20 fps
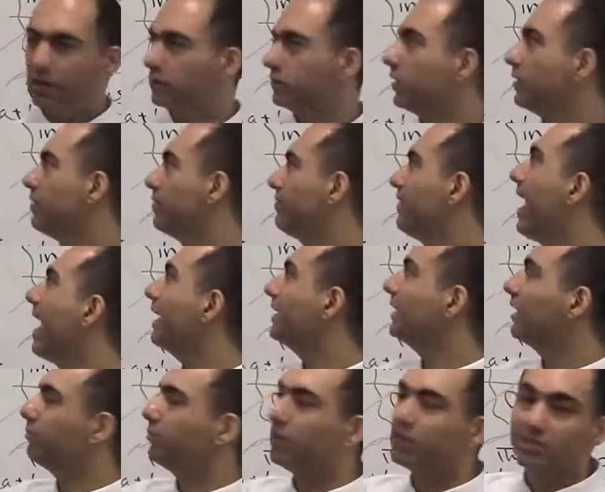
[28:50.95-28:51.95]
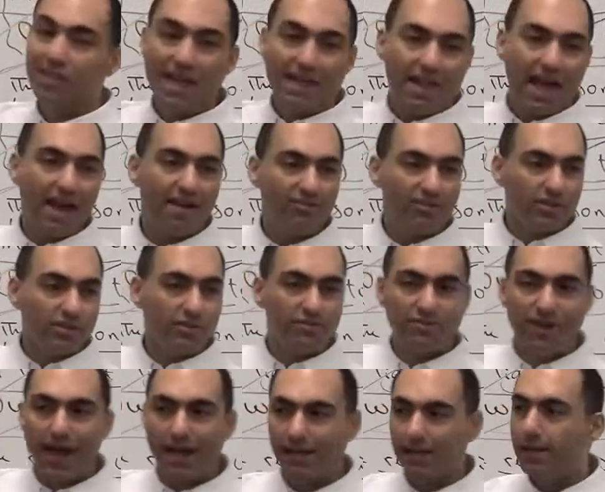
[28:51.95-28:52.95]
So the fact that, because after the
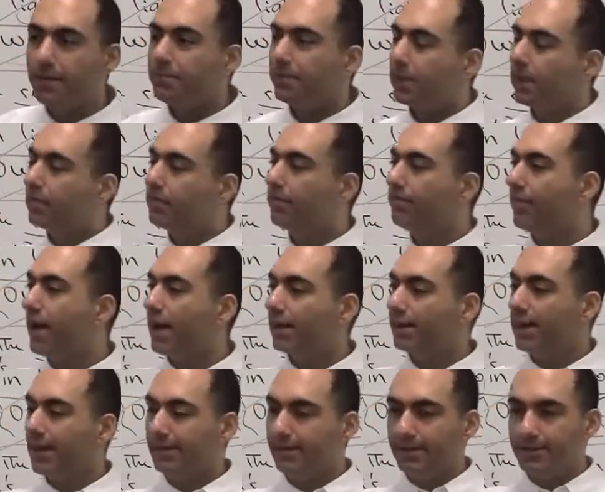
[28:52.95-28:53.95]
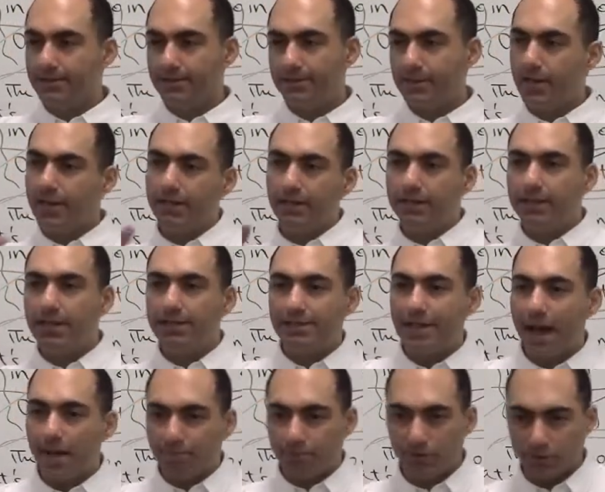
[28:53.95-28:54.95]
fact that is like an
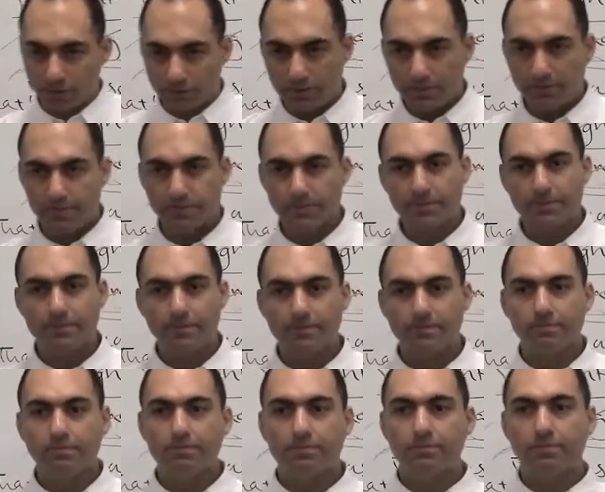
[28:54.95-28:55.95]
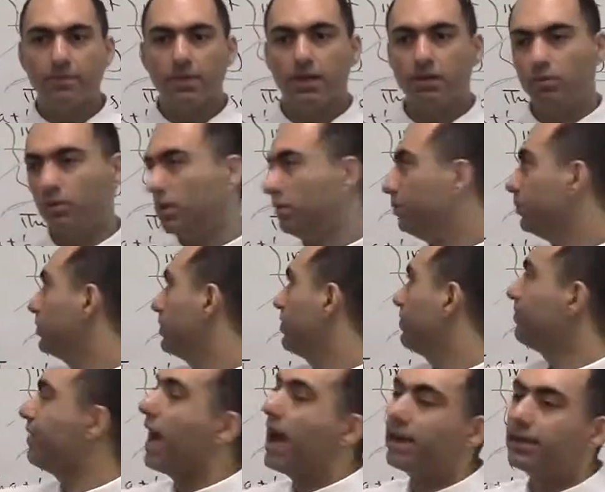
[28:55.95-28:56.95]
adapter. When you put
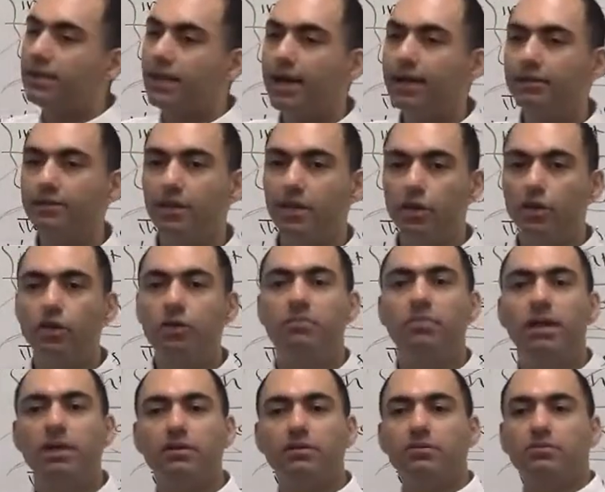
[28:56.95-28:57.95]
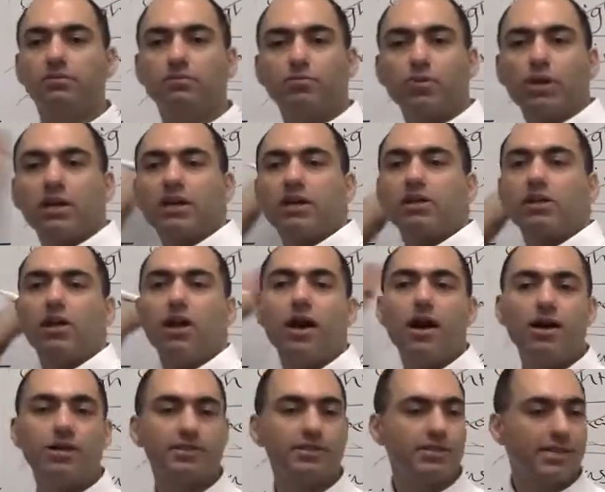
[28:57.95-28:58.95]
the fact that, then you can bring a
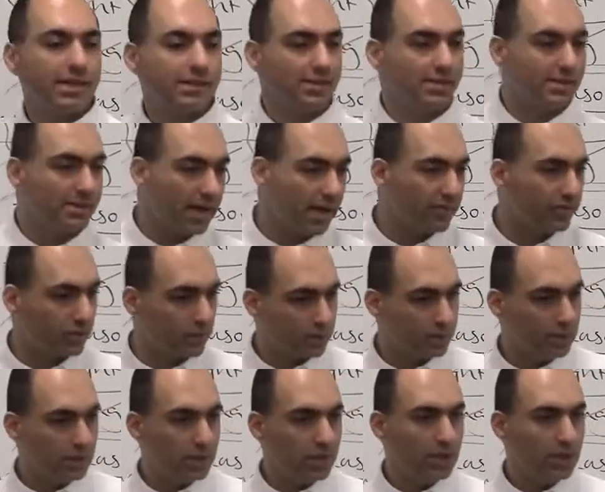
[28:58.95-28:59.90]
clause sentence after it.